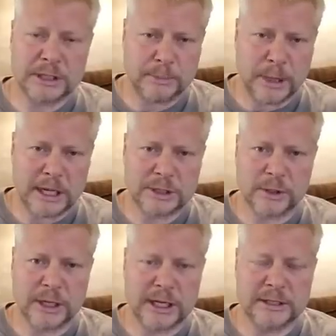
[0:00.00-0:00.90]
and
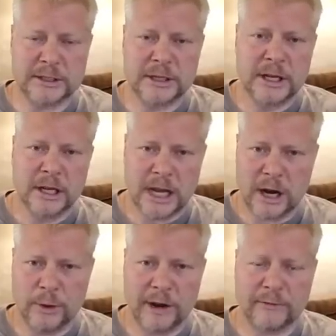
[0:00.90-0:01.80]
sponsoring us,
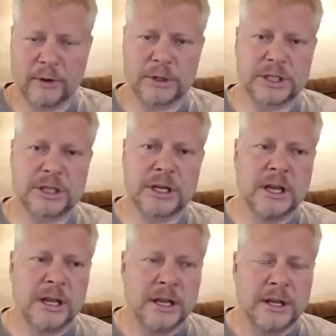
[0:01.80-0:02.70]
our efforts.
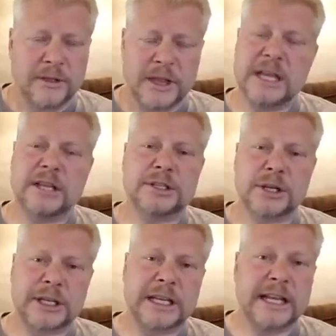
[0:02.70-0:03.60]
Things
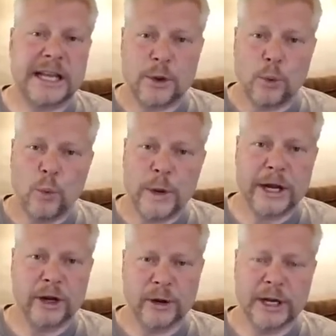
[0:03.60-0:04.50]
are getting
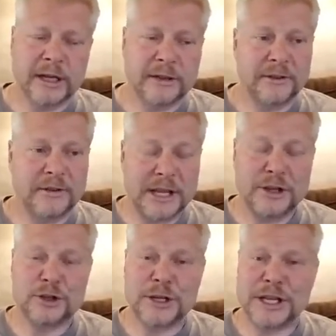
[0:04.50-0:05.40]
weird.
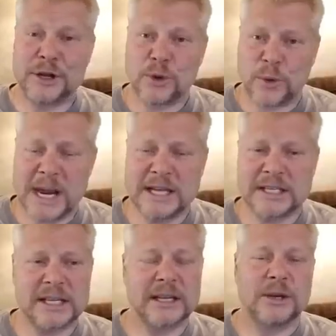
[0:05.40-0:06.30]
Things are getting
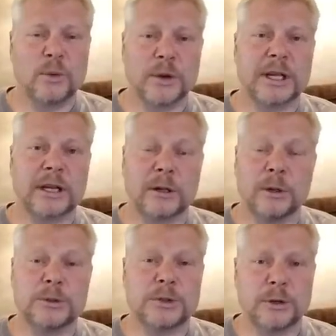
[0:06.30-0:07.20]
crazy. We're getting
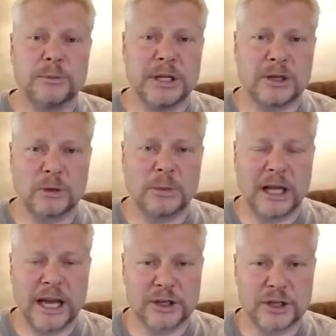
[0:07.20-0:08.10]
closer to midterm
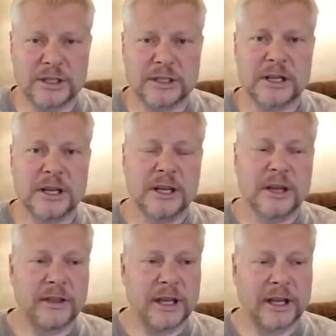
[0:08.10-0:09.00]
elections.
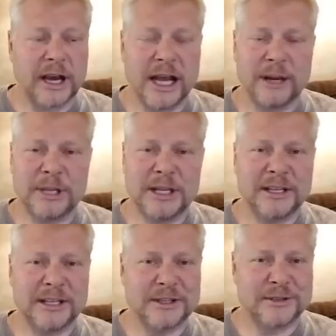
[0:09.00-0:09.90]
The
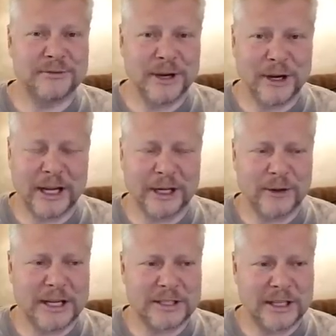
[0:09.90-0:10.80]
economy is very
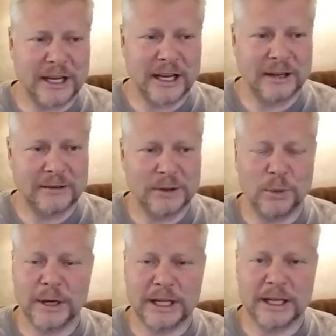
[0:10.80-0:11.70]
interesting. I
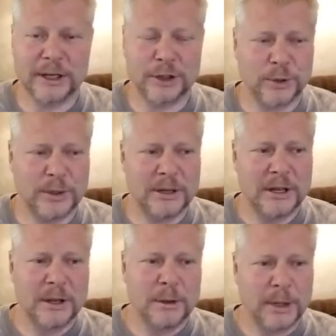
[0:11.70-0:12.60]
don't want to get into it,
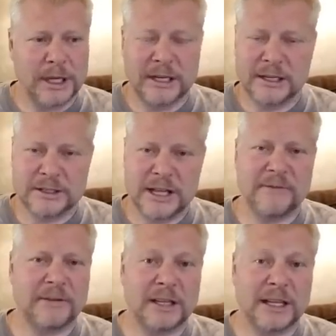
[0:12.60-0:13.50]
but it is
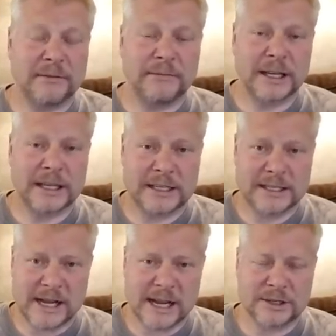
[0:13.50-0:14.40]
definitely a fucking
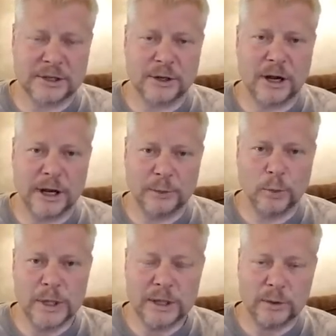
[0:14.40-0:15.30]
disaster on
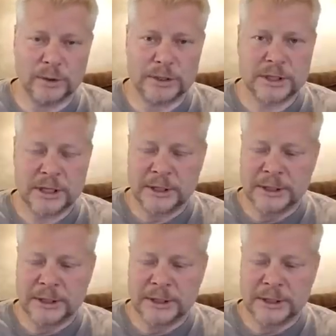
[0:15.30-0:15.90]
wheels.